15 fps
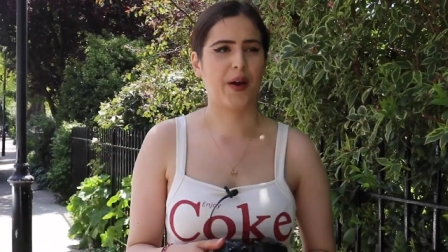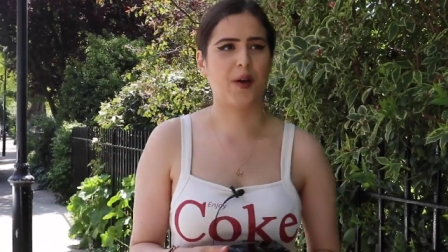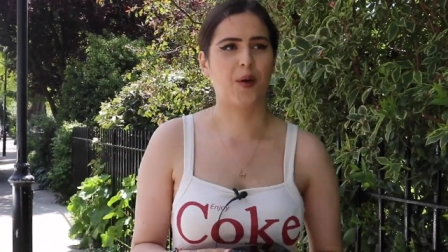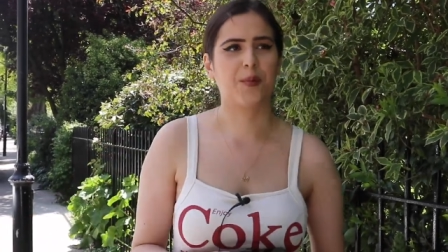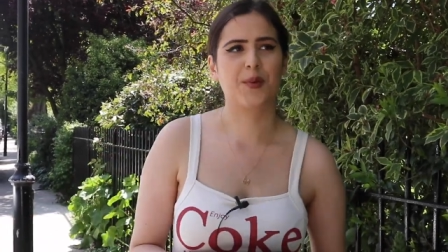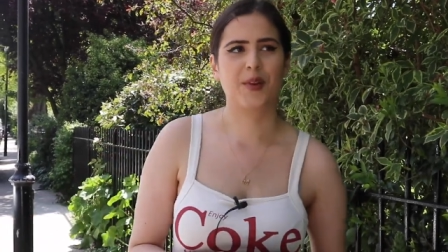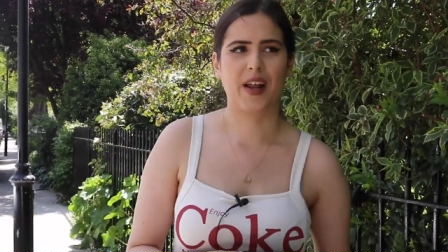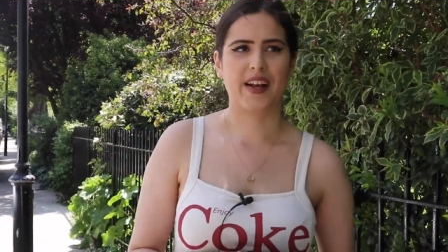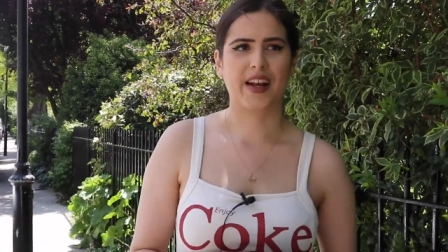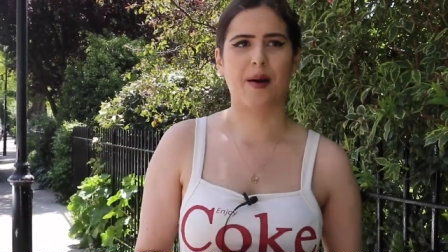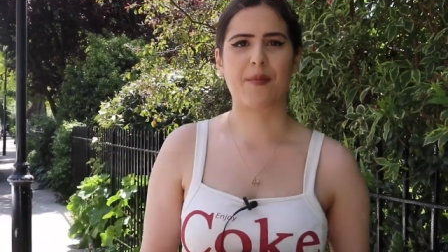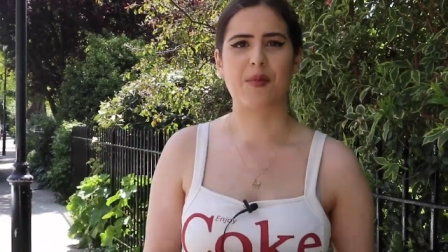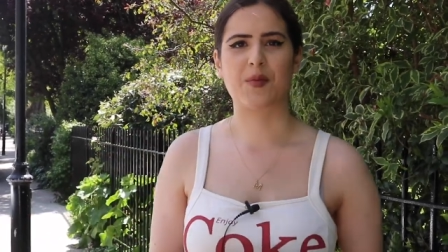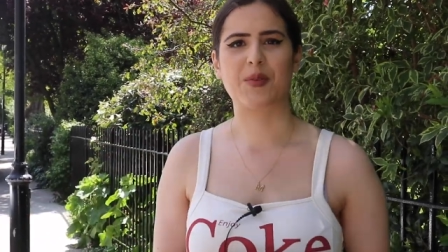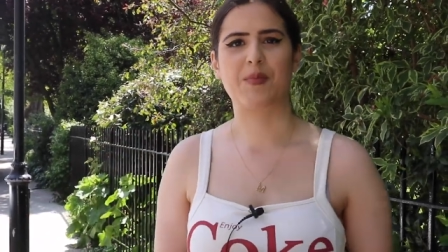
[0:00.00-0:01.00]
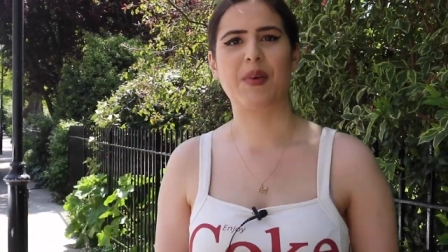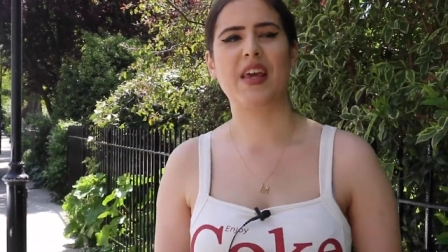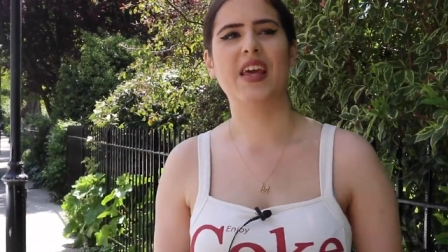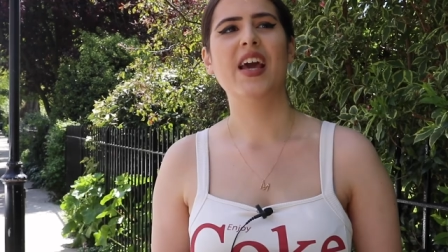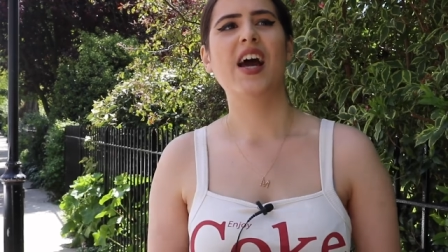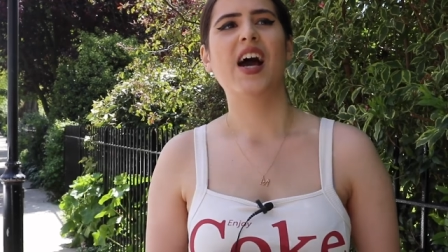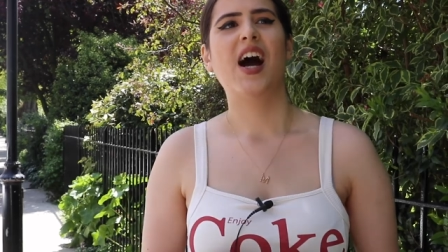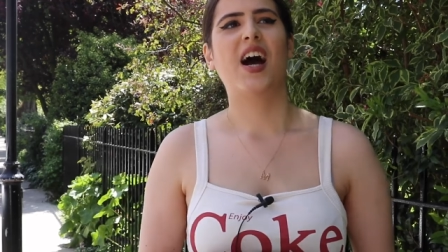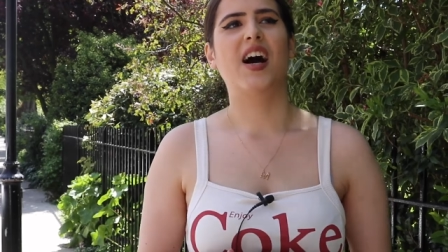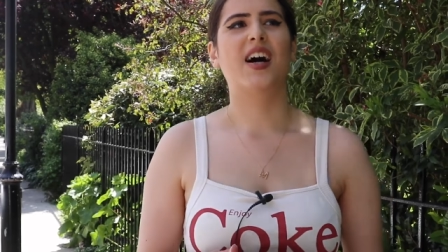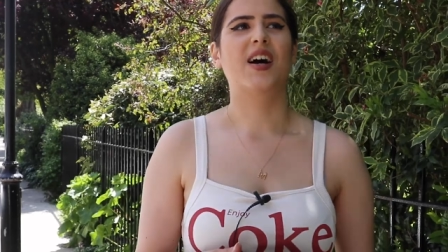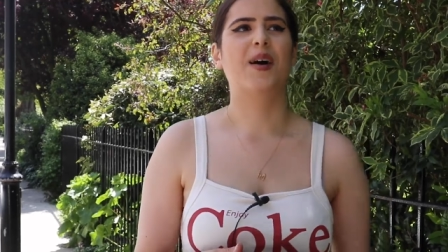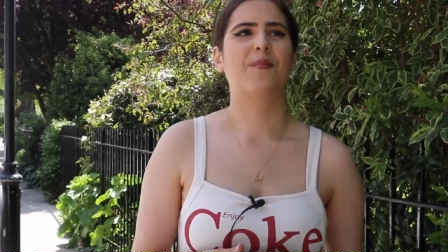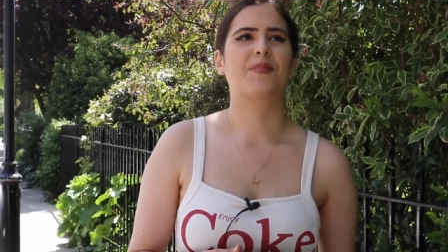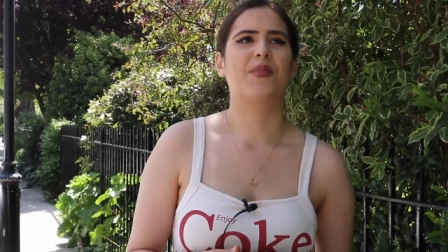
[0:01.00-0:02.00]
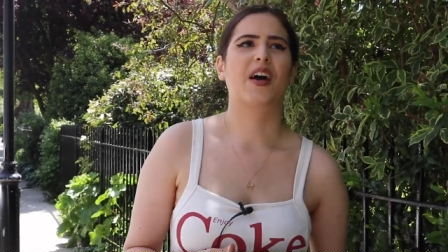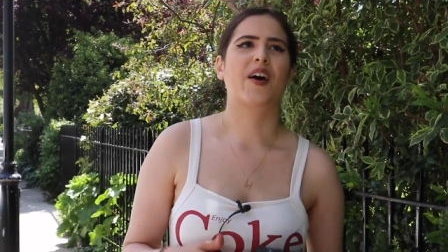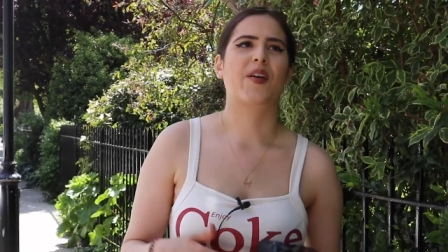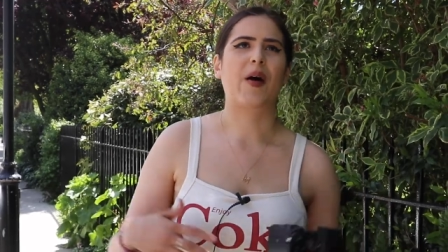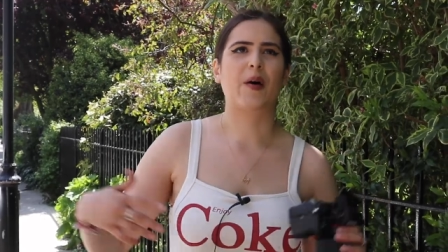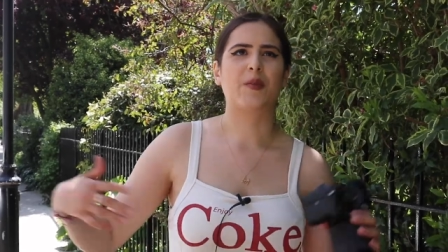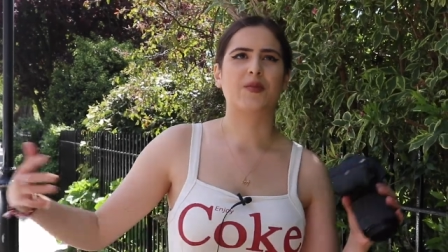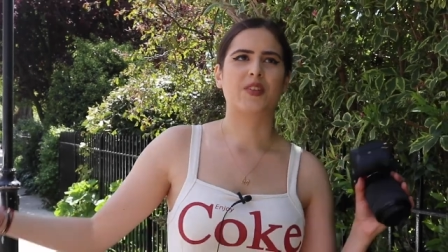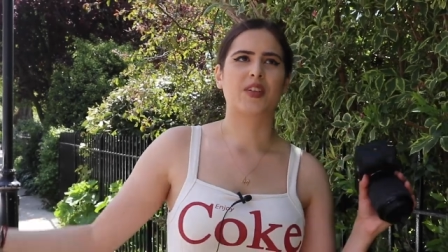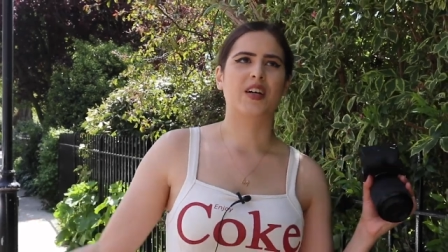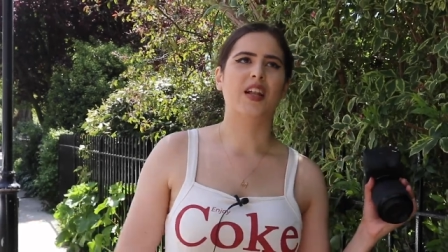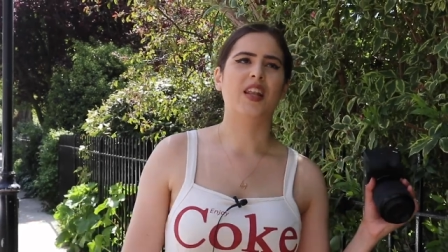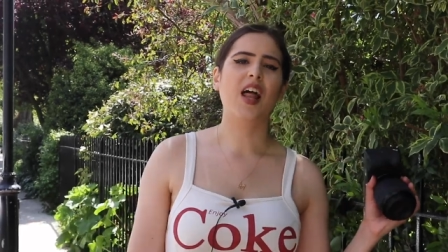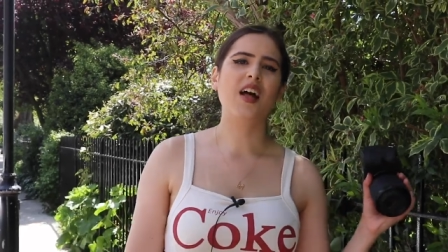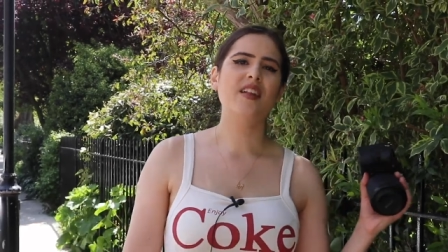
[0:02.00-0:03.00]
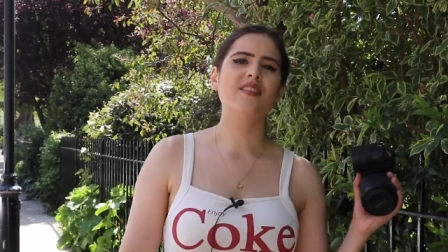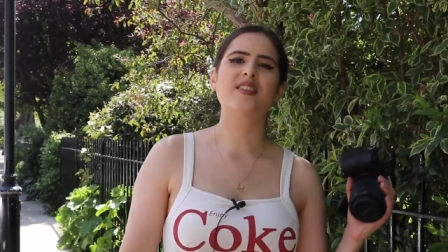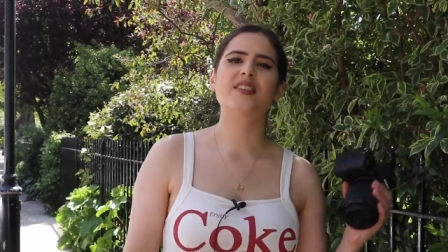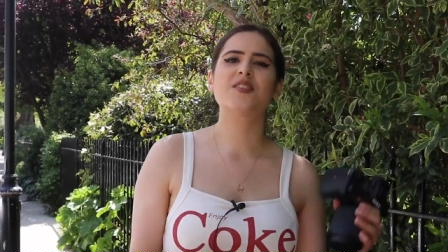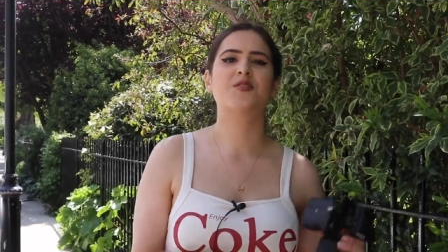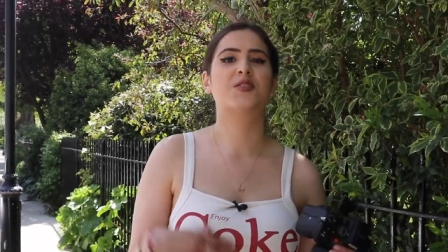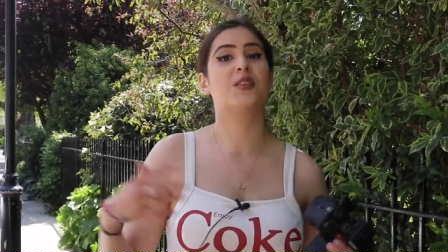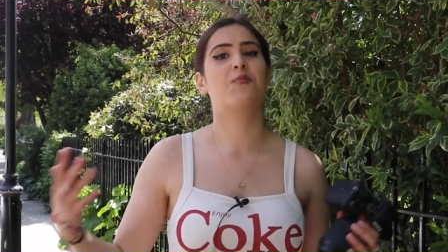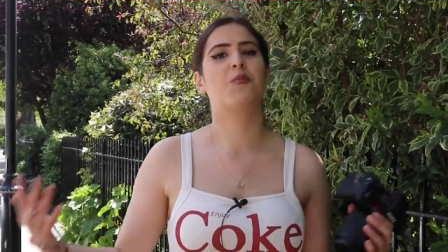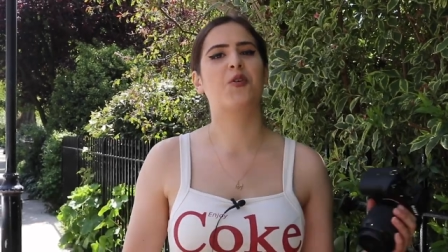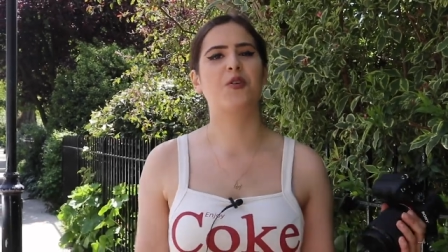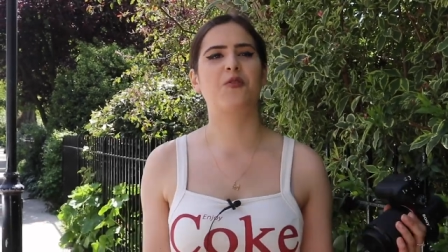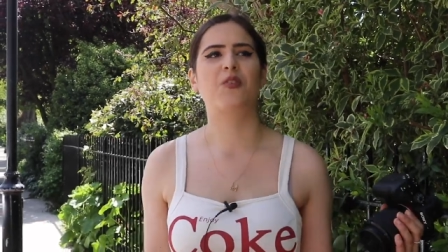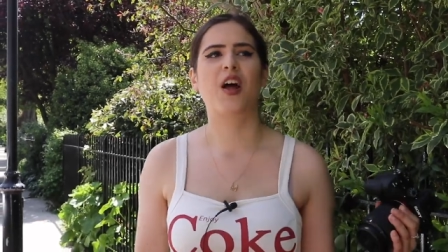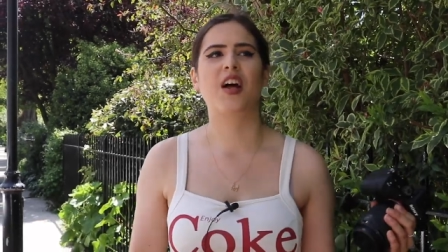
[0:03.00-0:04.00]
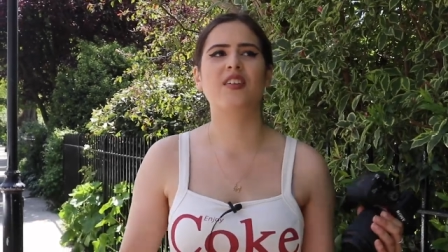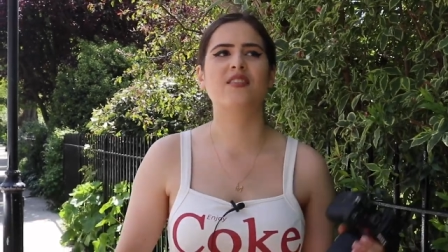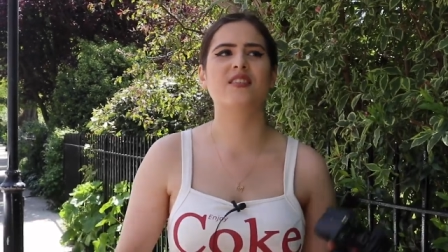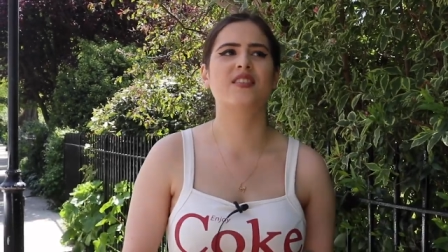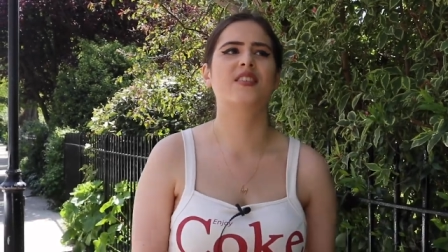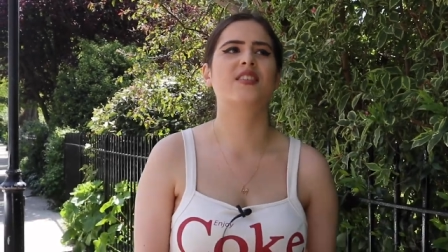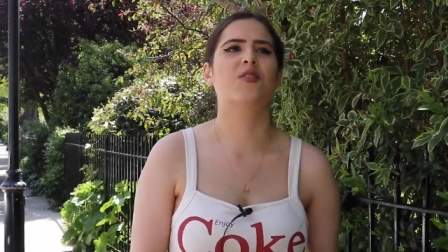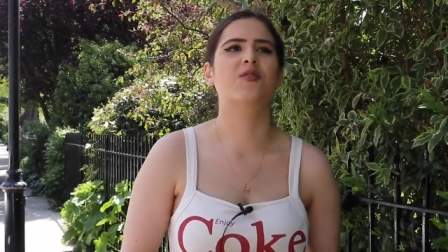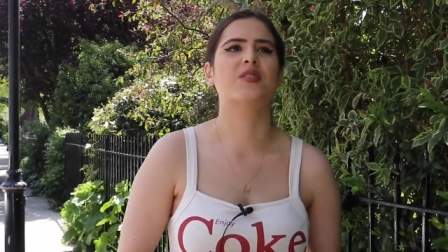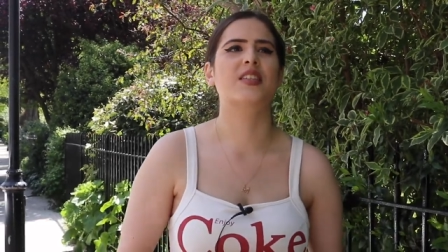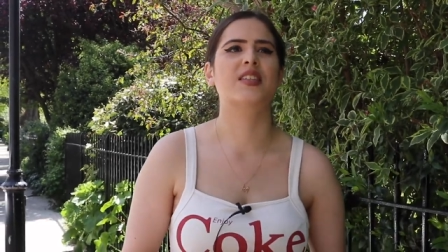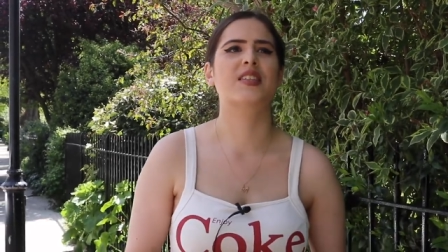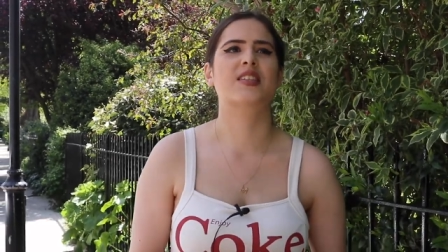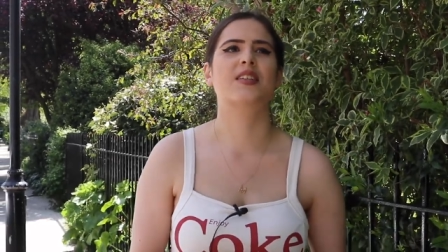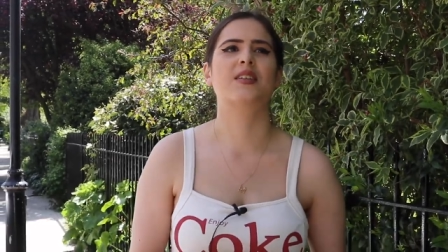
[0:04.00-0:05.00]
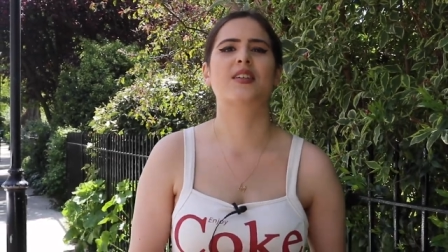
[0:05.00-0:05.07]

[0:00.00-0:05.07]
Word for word: I hope you like coming with me around London, to see more of London on this